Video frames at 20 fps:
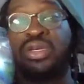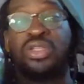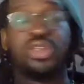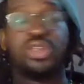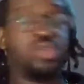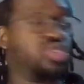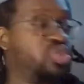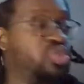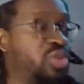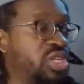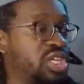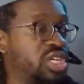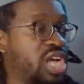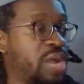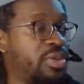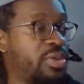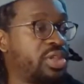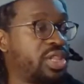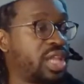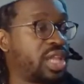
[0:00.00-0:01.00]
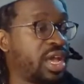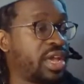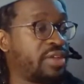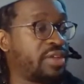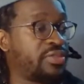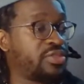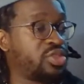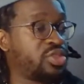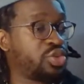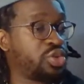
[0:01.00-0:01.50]
Those who want to come on
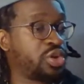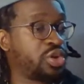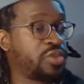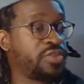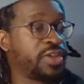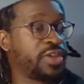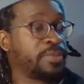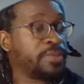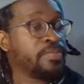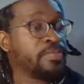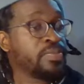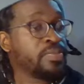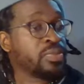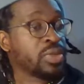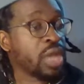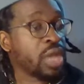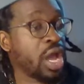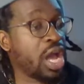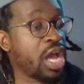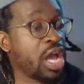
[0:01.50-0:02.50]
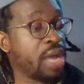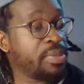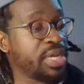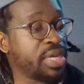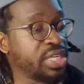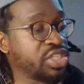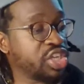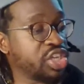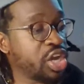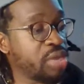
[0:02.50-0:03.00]
live, do your thing.
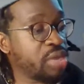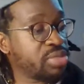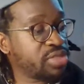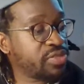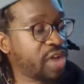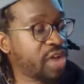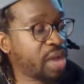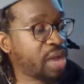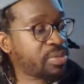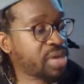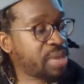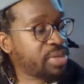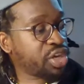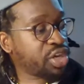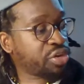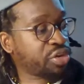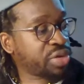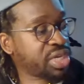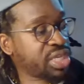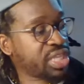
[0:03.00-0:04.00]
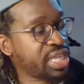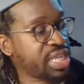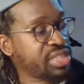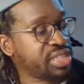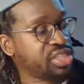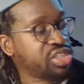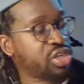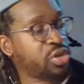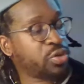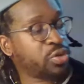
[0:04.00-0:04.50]
In terms of upcoming cricket then,
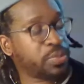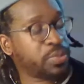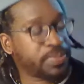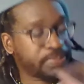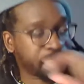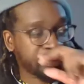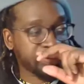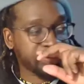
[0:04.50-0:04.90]
so